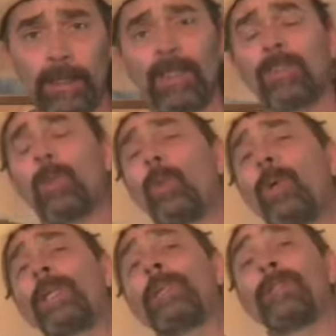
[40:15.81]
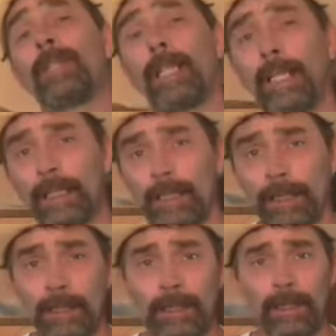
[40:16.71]
It is the will of God
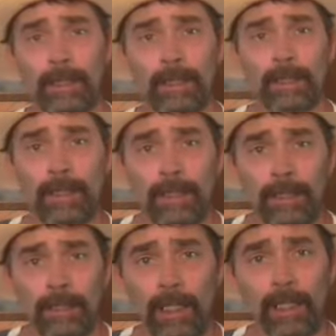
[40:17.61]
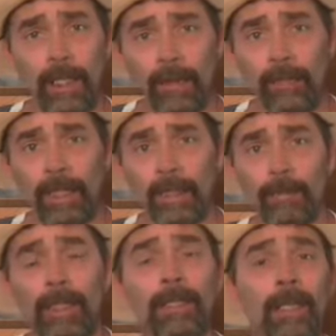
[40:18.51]
that all men
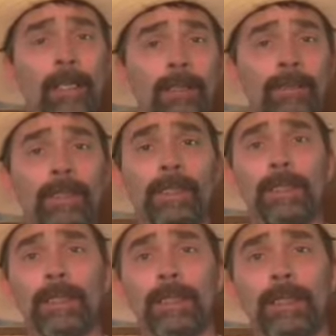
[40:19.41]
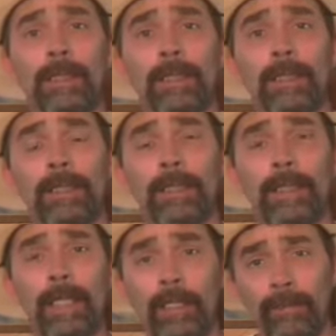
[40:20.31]
be loved and
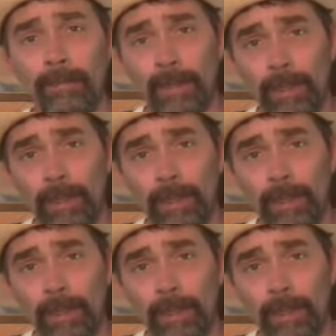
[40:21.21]
cared for.